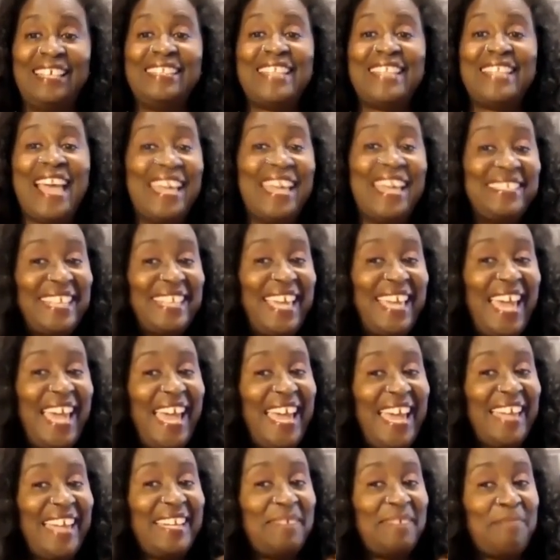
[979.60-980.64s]
Thanks
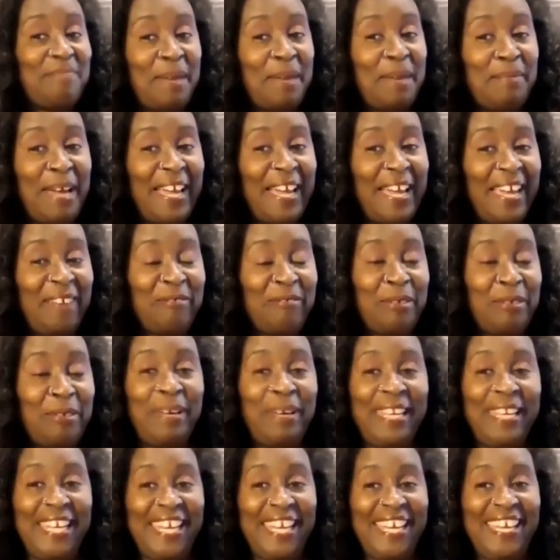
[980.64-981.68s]
again and bye-bye
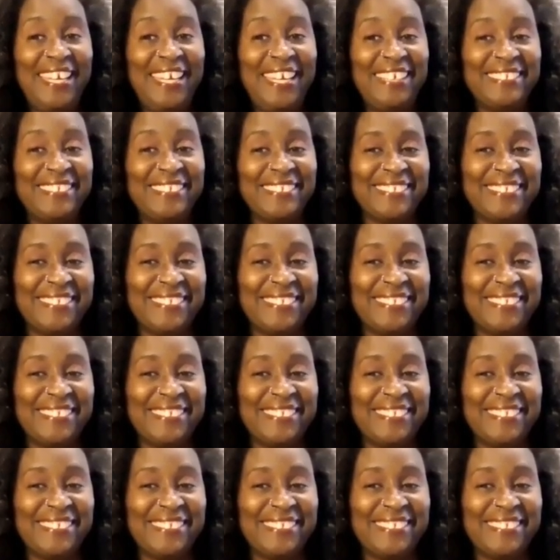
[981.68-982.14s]
everybody.